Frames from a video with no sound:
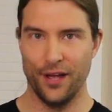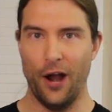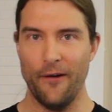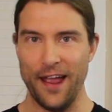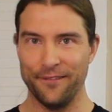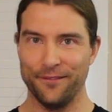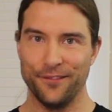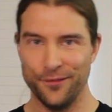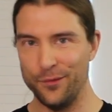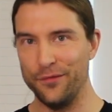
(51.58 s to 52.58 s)
Alright,
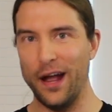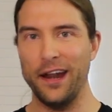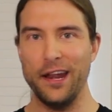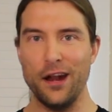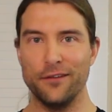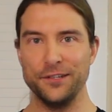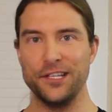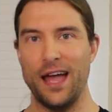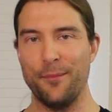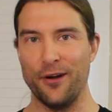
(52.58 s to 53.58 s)
we've got an interval
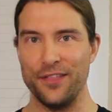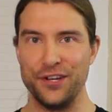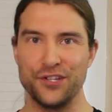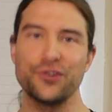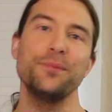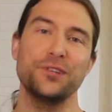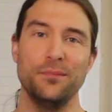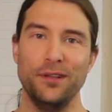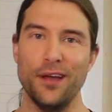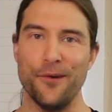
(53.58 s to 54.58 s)
timer in the
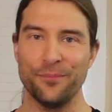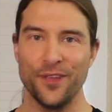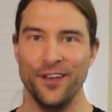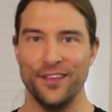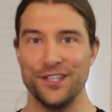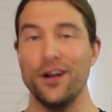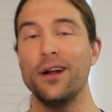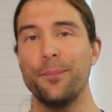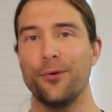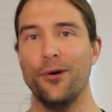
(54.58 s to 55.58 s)
description below that's
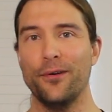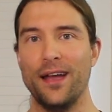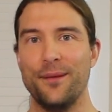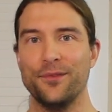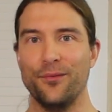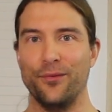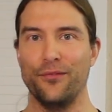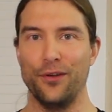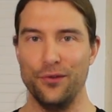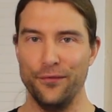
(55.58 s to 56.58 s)
already programmed
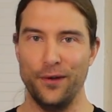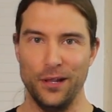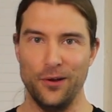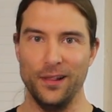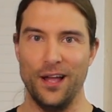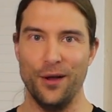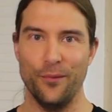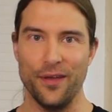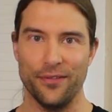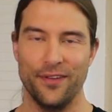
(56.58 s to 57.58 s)
for you to follow
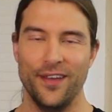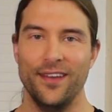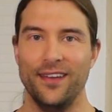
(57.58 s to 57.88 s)
along with.